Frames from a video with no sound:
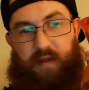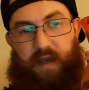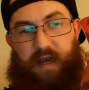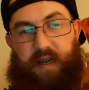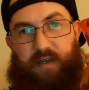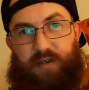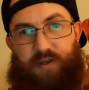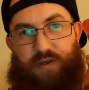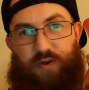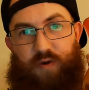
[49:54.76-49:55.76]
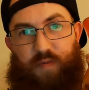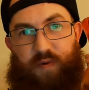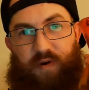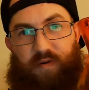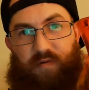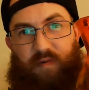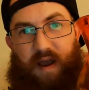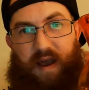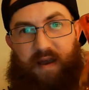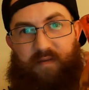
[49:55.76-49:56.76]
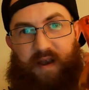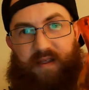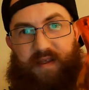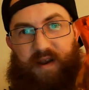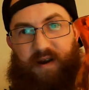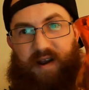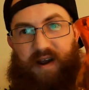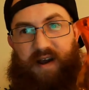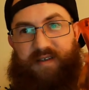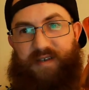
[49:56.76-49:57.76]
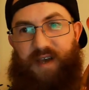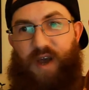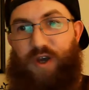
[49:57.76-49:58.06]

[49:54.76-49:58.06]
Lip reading: That is super rad right there, guys.